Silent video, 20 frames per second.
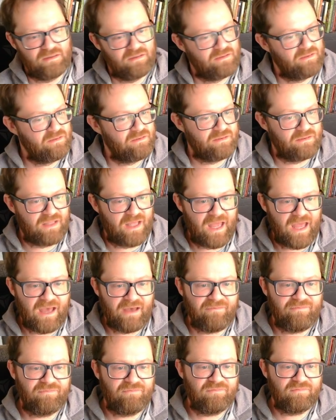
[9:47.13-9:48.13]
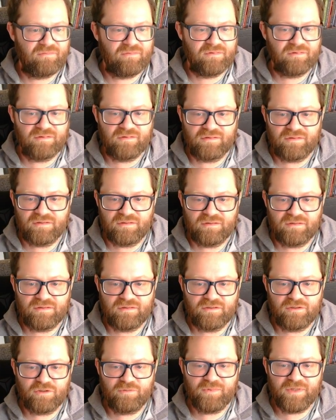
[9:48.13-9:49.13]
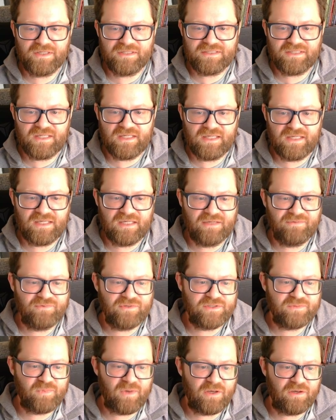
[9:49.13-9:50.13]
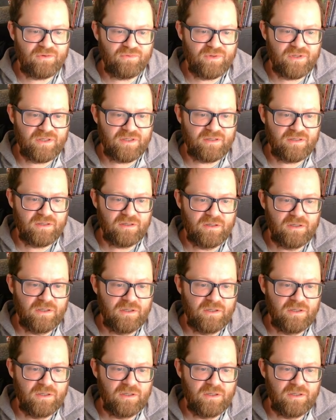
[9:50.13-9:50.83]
Little laugh. Could be like tee-hee if you spell it weird.